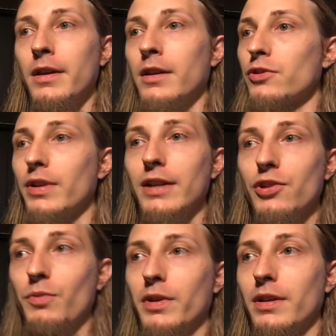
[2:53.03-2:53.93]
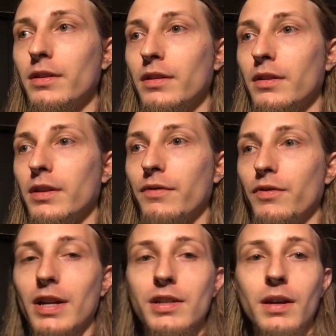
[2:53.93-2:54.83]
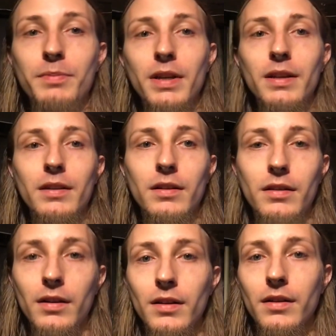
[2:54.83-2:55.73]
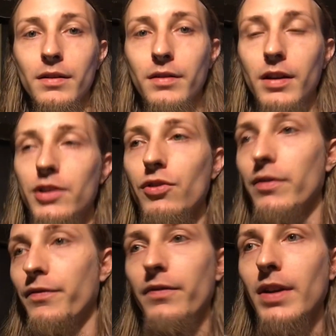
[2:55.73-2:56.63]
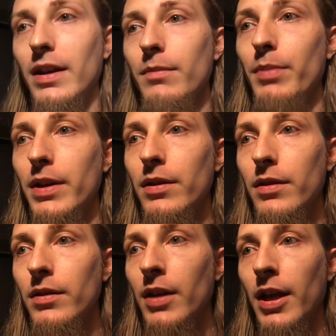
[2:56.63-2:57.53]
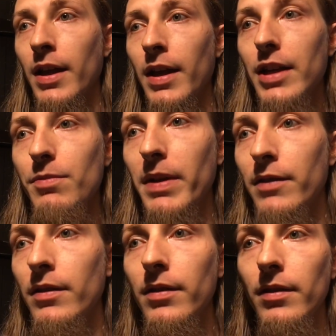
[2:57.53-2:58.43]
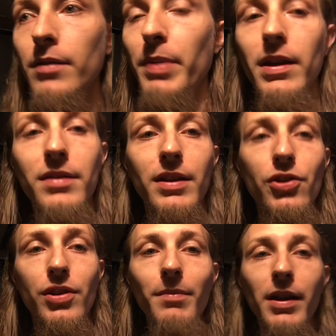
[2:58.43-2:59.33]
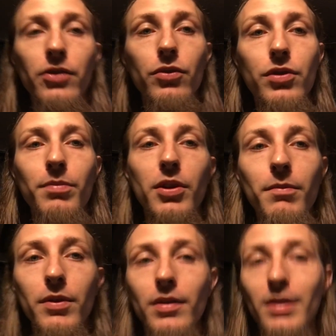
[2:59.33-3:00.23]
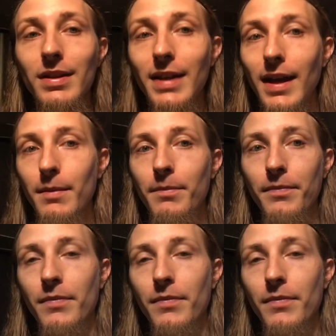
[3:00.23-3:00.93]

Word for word: so yeah, I just wanted to give you guys an update. Uh, and so if anybody has been uh, paying attention to my YouTube community tab,